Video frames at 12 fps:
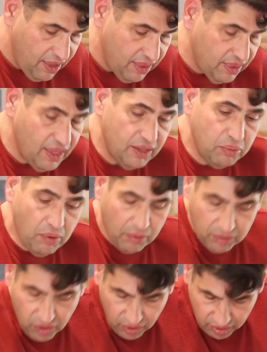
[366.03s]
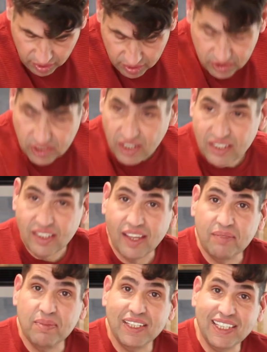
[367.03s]
this will look just
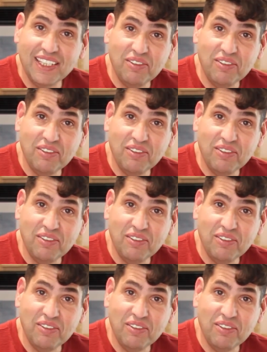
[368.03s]
like Mrs.